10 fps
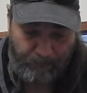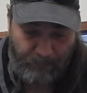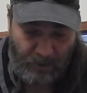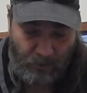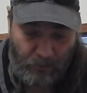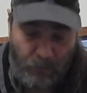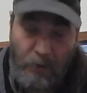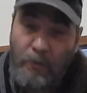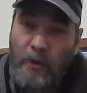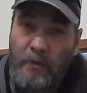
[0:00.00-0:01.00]
you know, there's
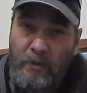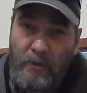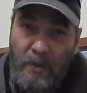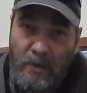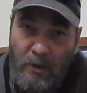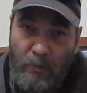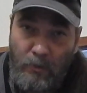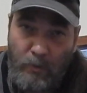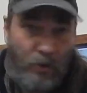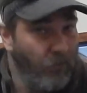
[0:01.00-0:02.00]
people out there that can help
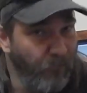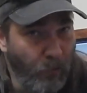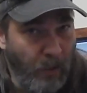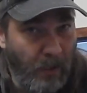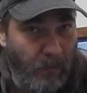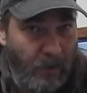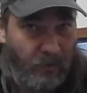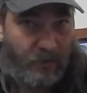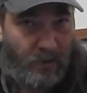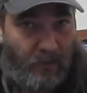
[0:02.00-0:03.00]
you. But don't feel bad about
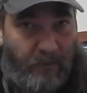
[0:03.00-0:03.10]
yourself.